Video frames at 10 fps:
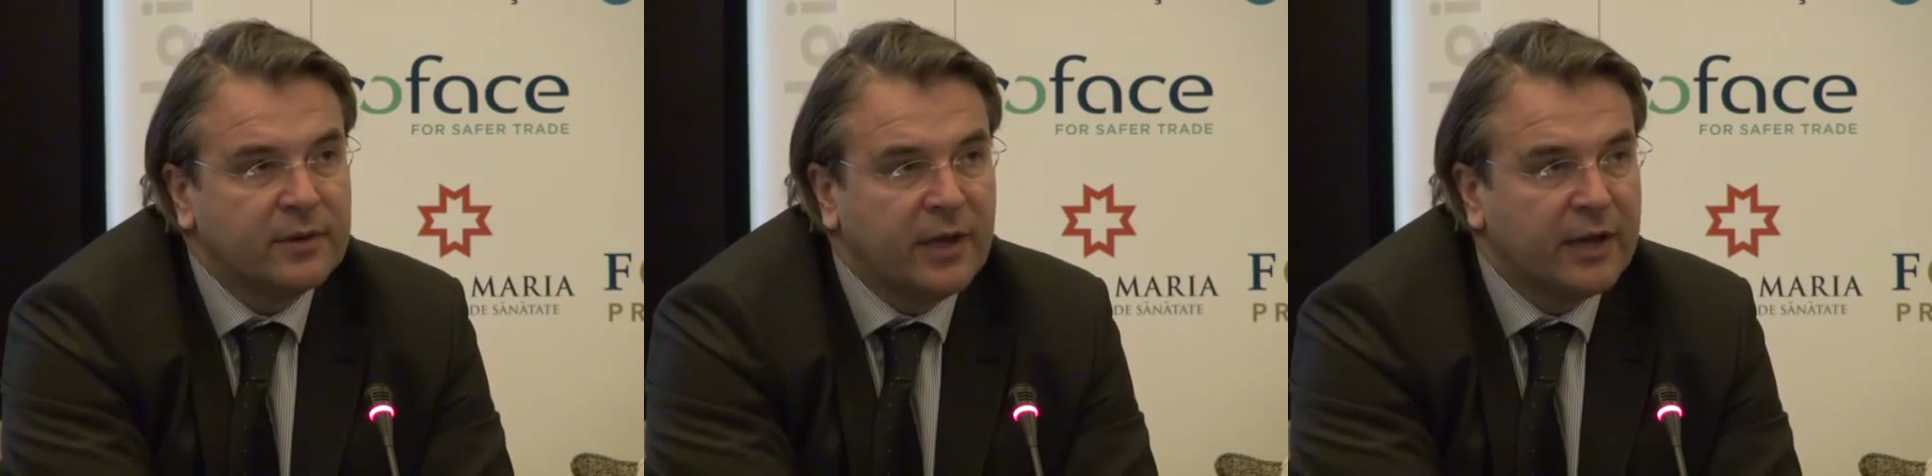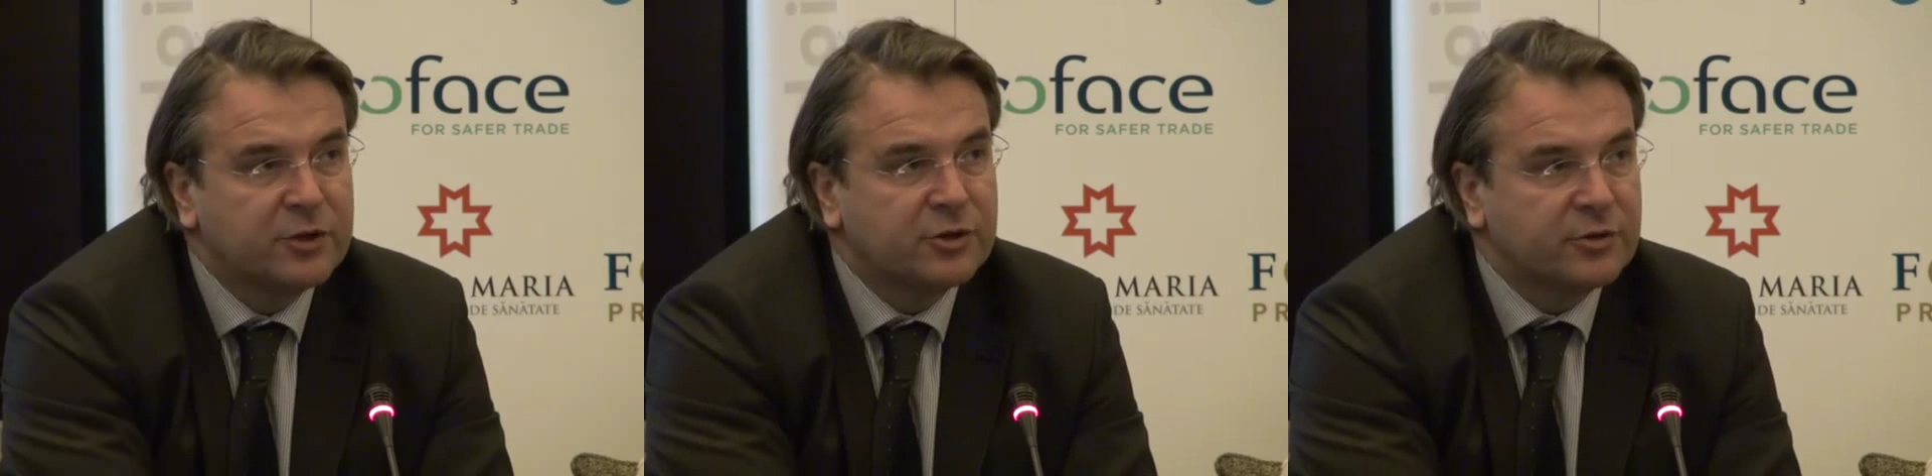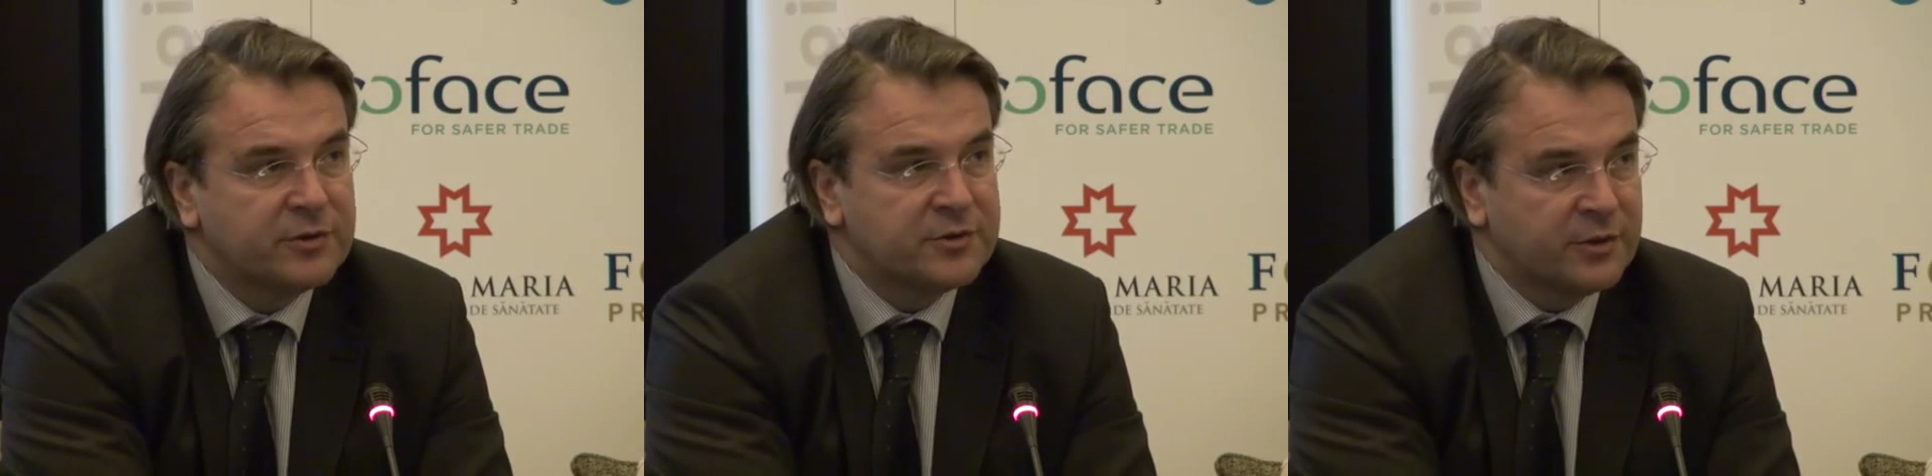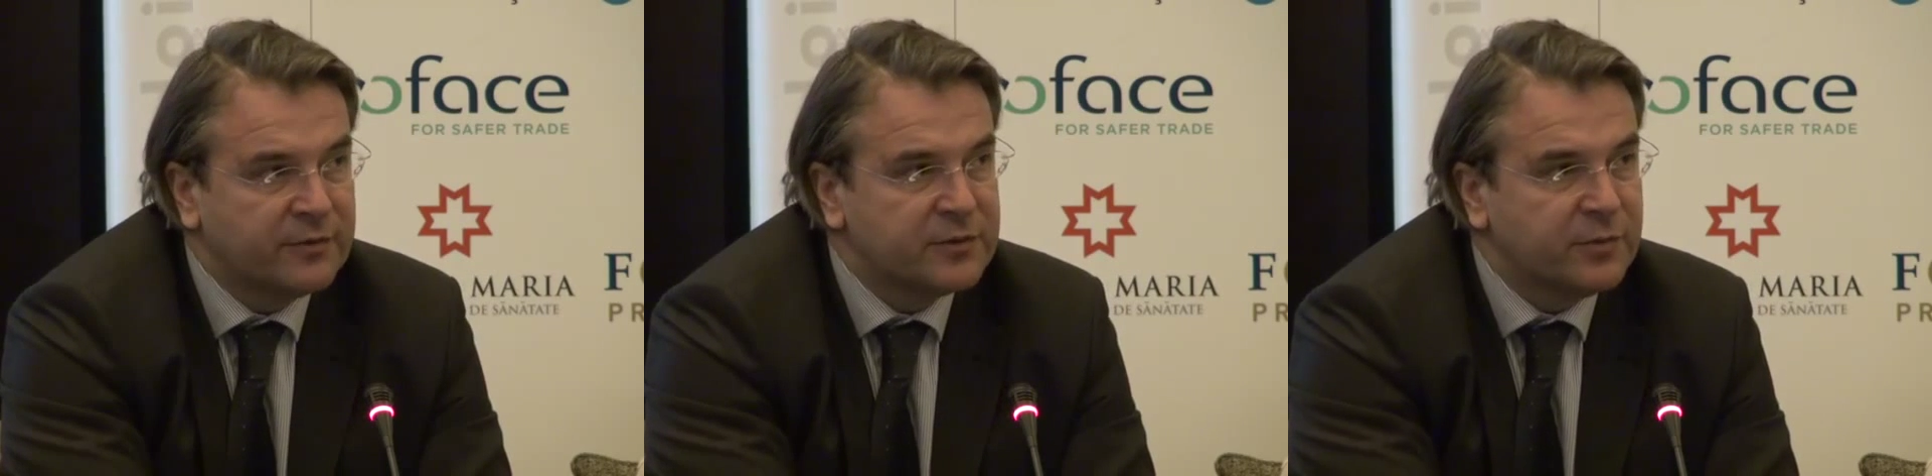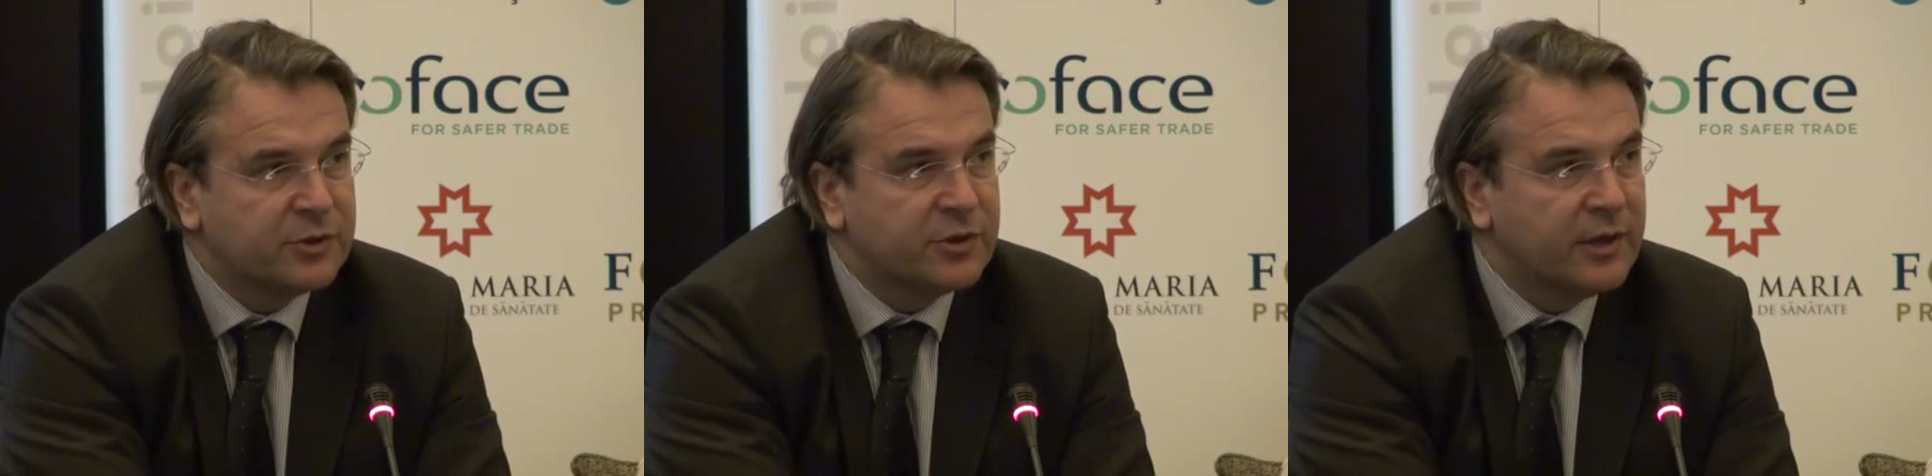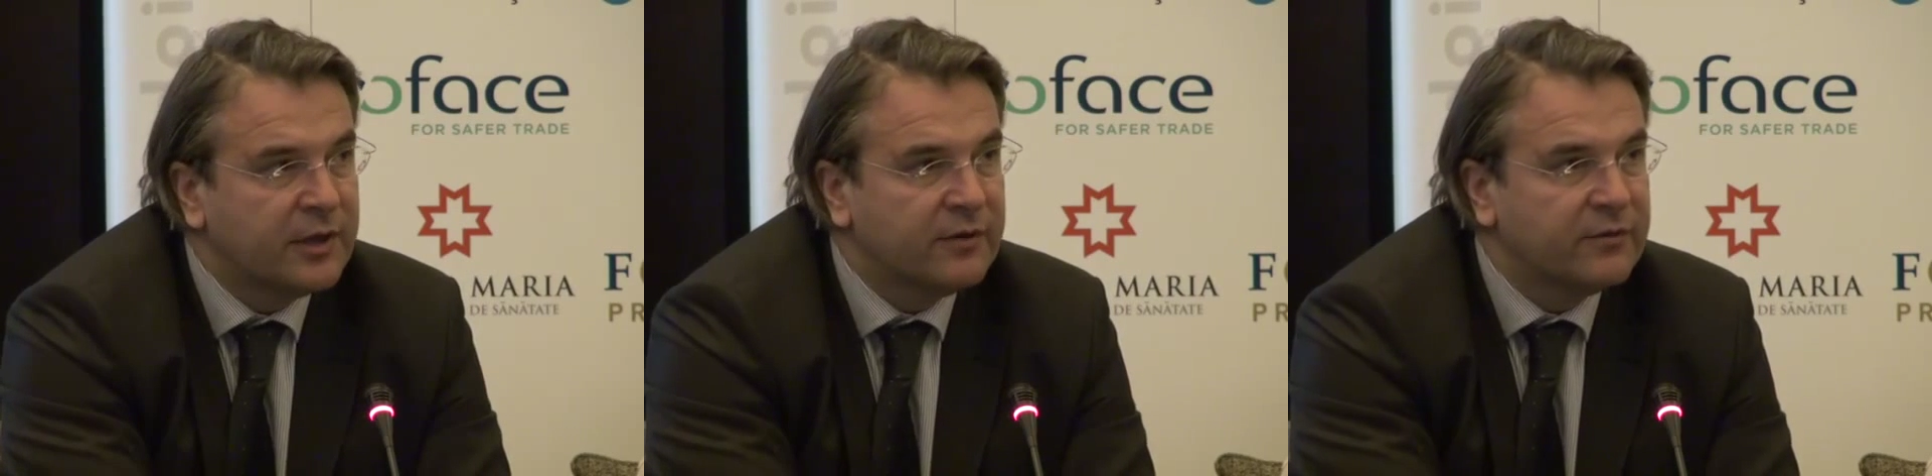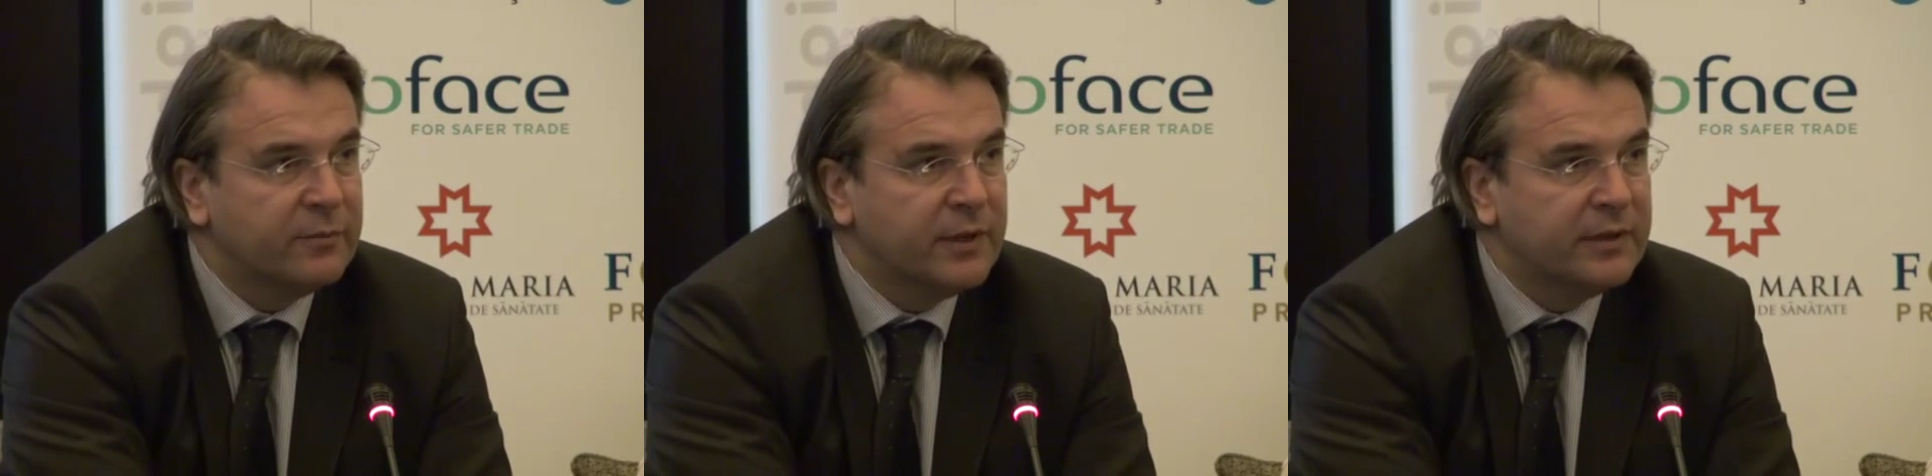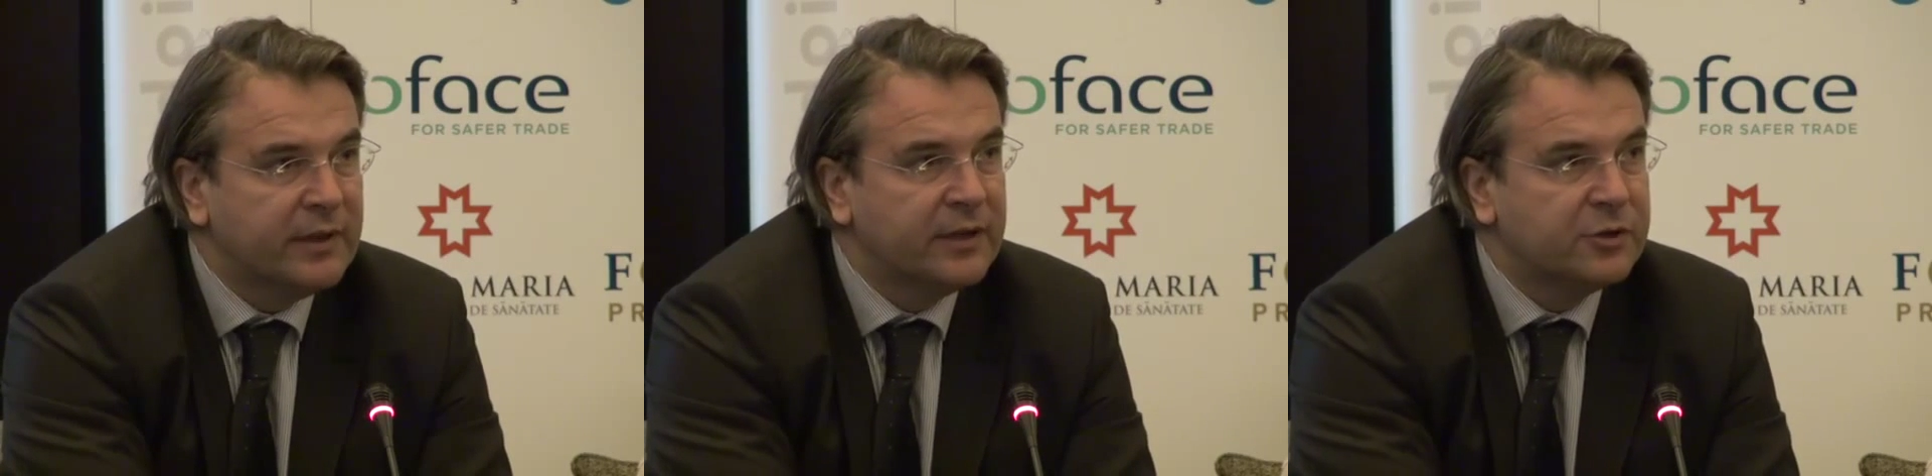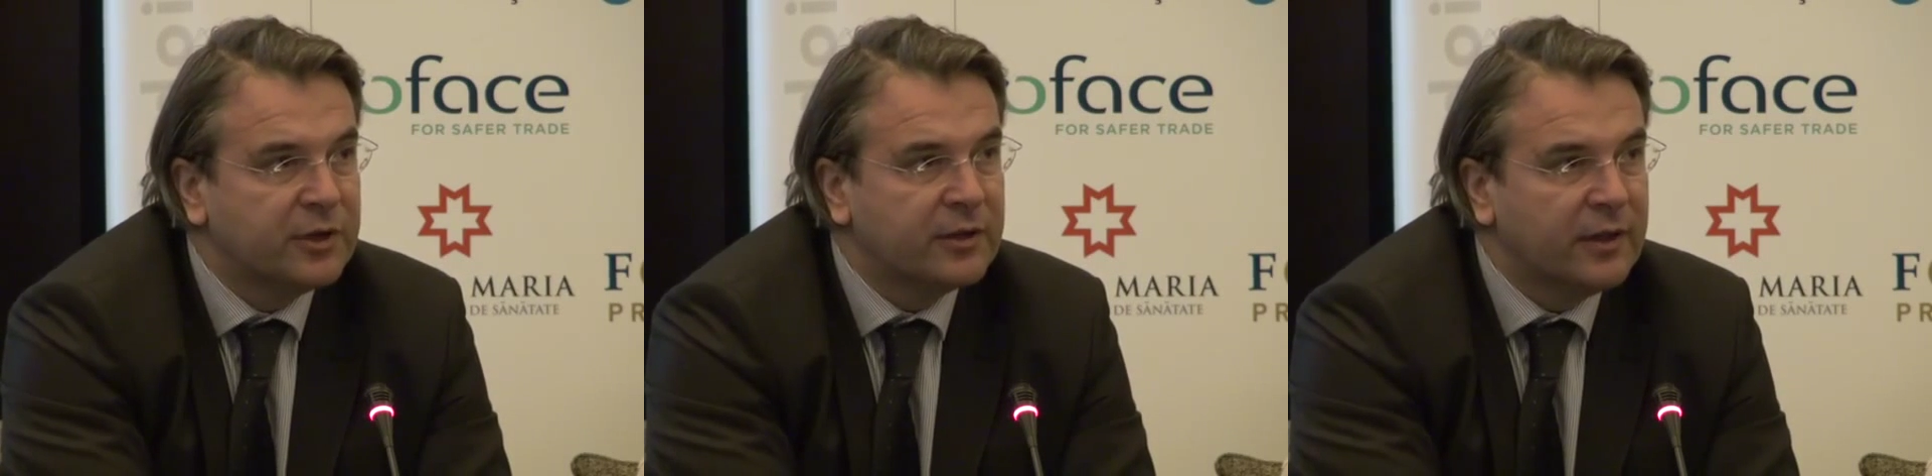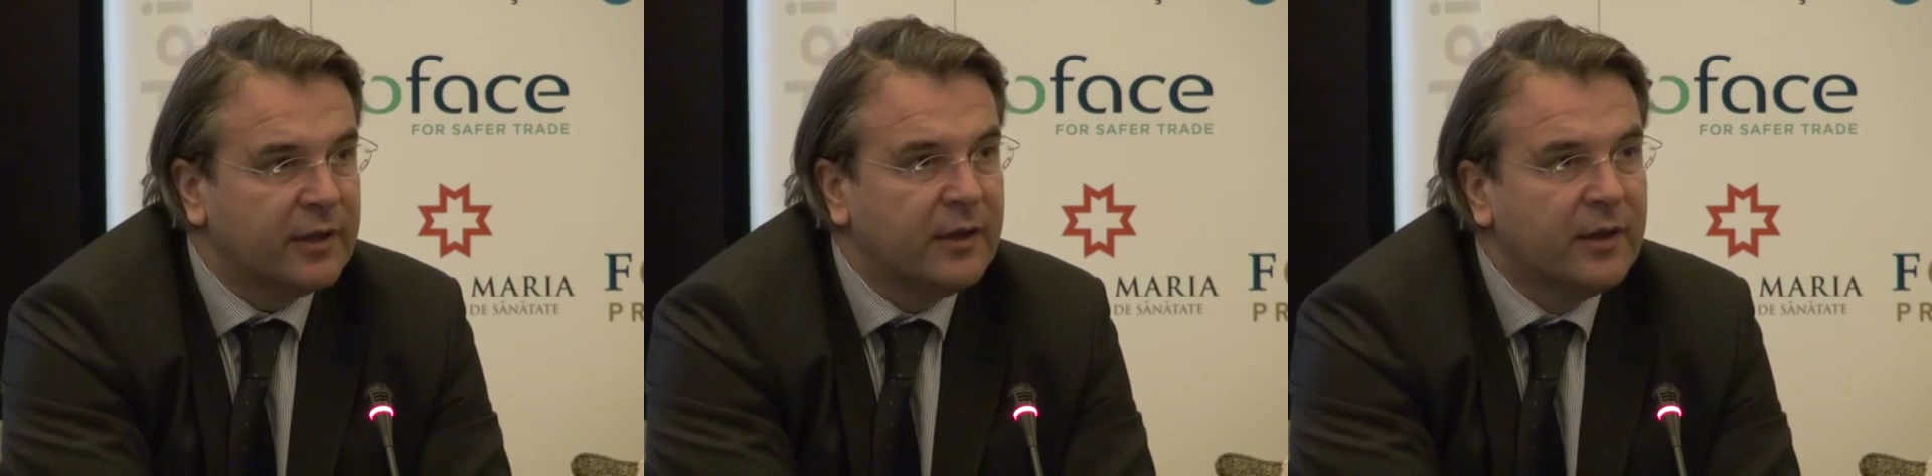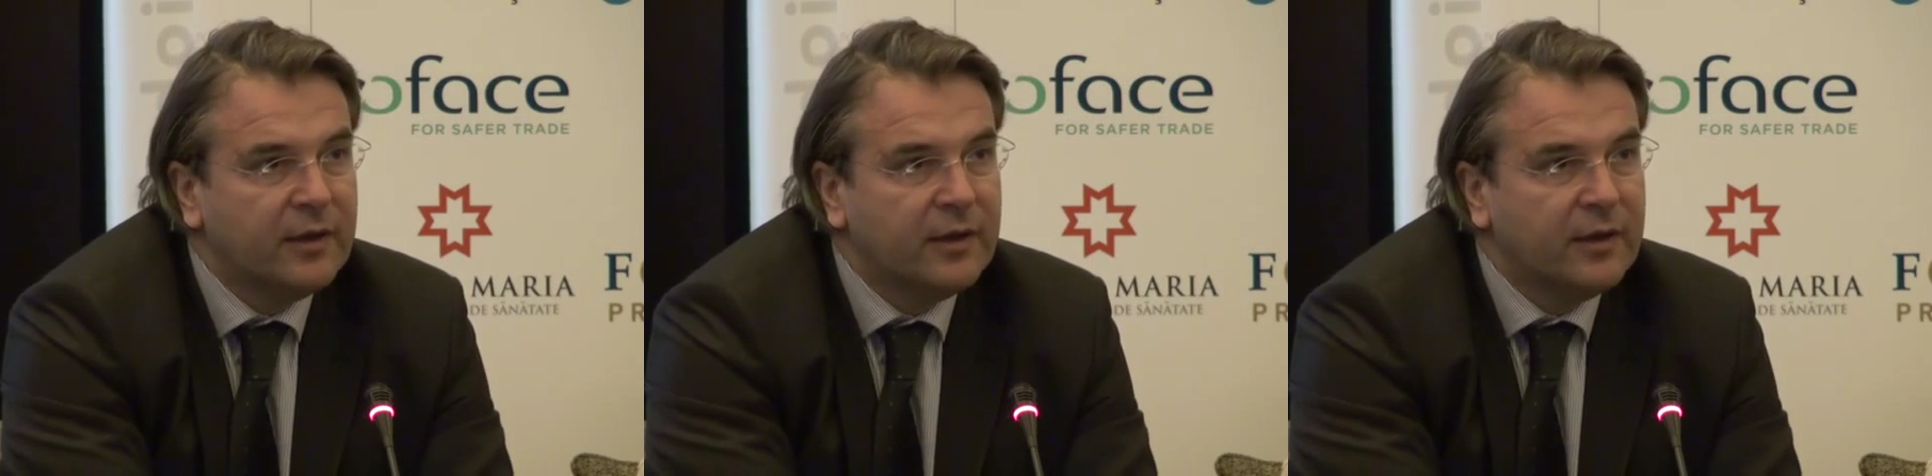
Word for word: cash reserves, which they have been diligently